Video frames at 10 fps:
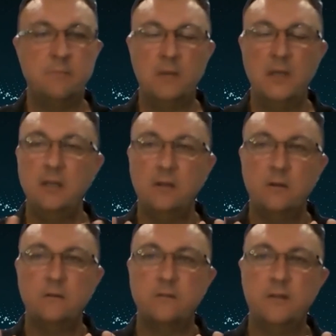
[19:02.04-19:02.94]
many of
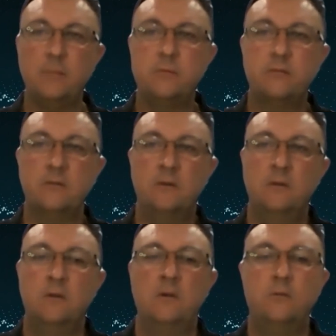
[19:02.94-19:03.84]
those steps
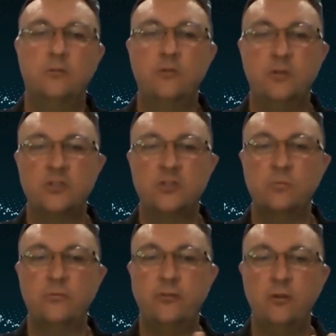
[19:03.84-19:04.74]
in the
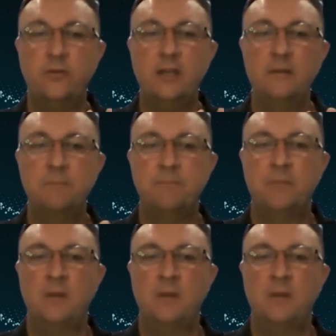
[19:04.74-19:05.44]
traditional survey.